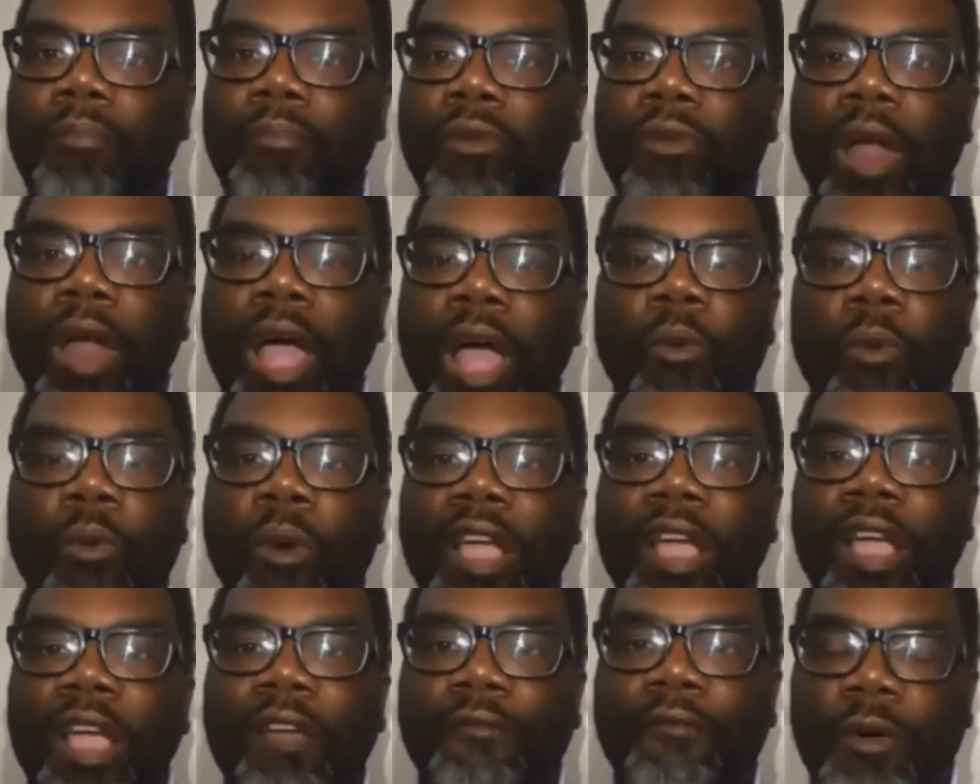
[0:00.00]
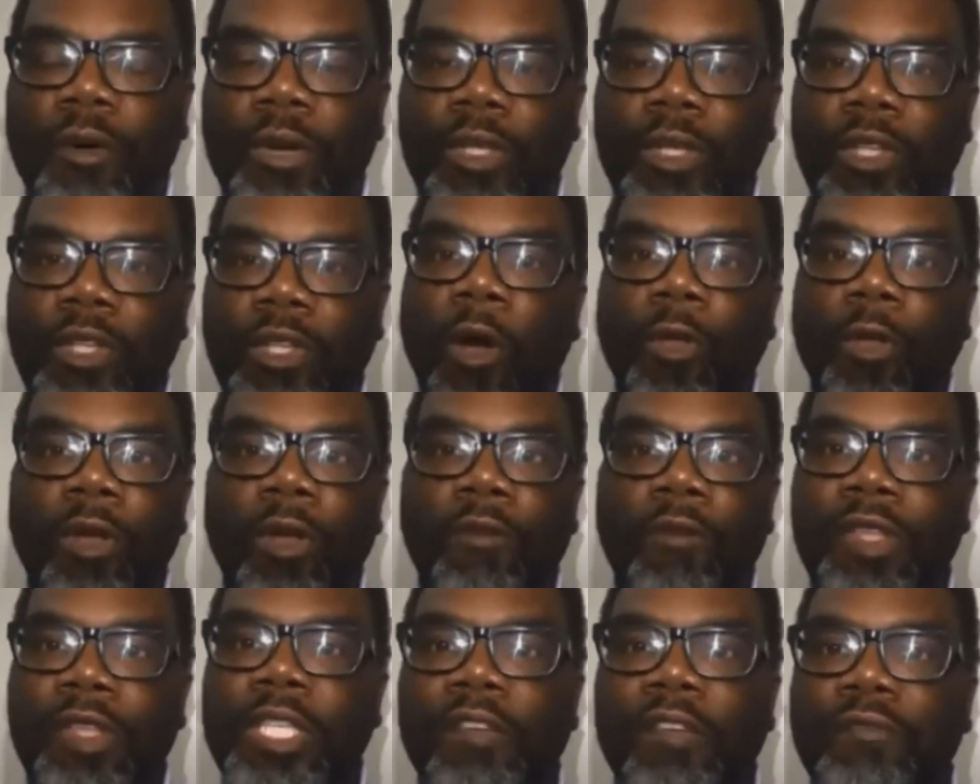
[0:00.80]
brown, white folks all over the
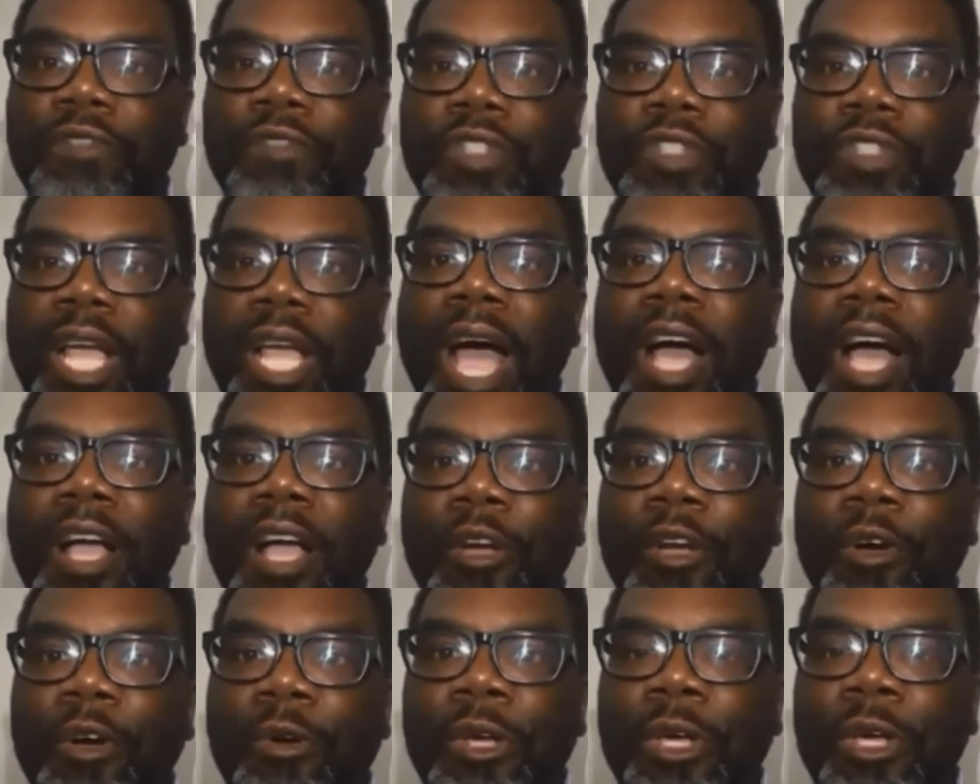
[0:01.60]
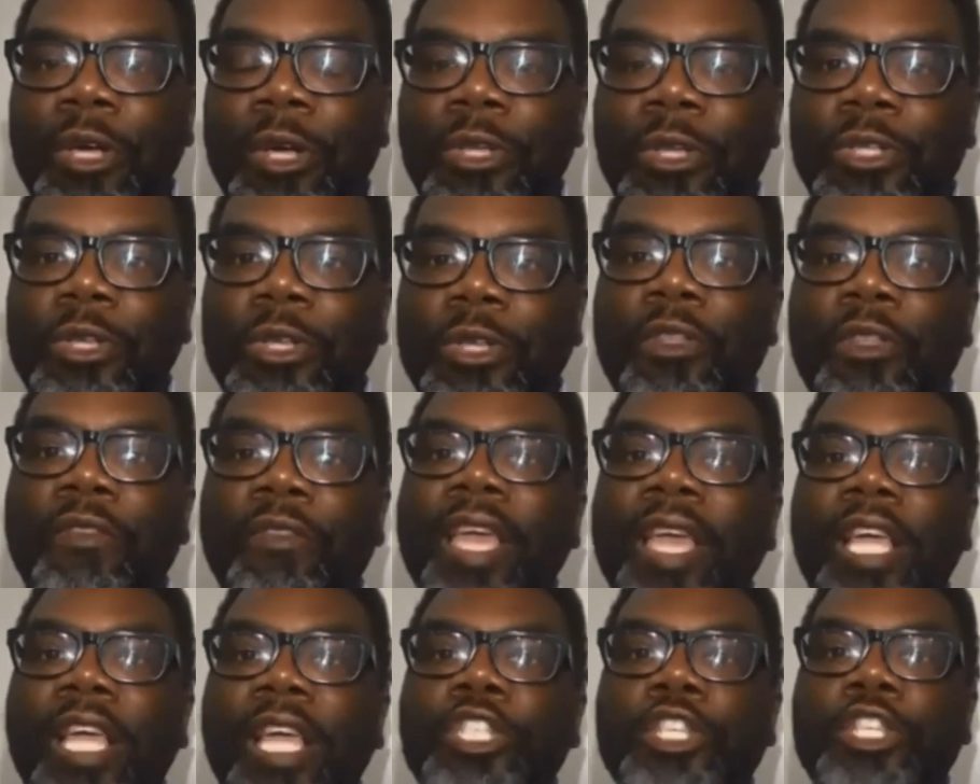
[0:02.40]
city of Chicago so that they
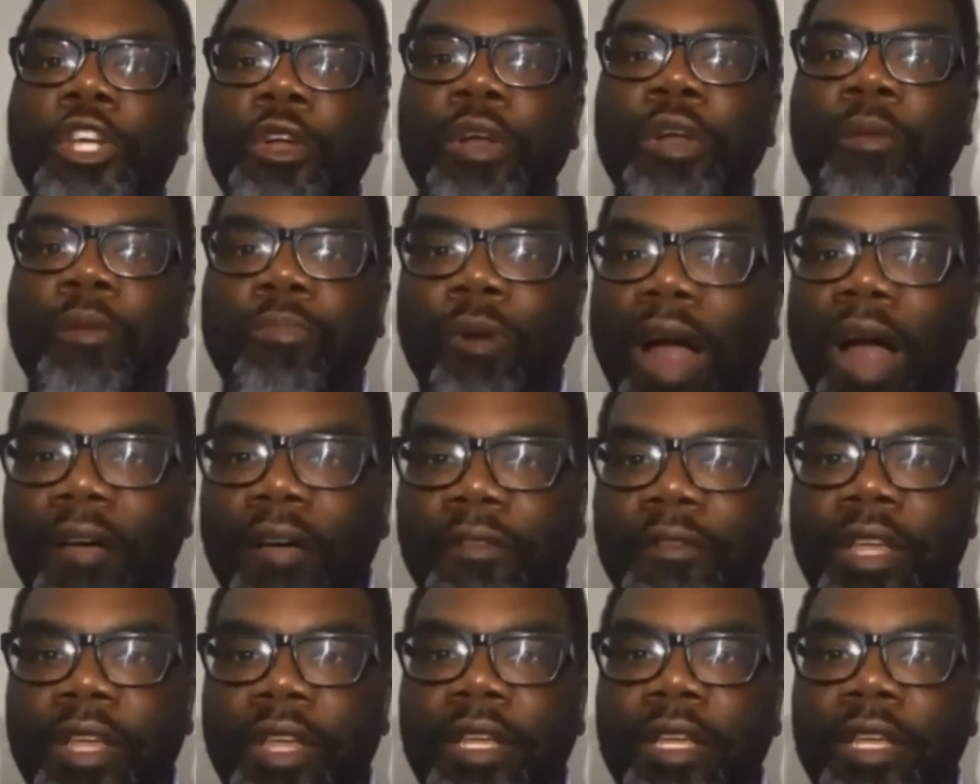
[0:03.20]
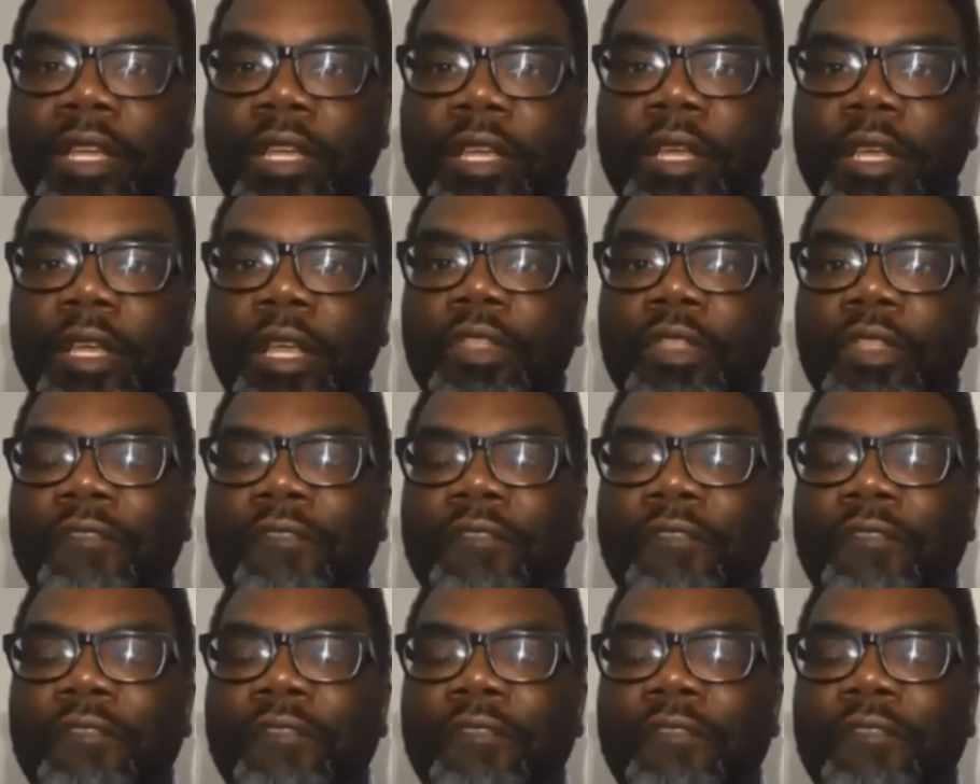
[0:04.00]
can turn a profit. The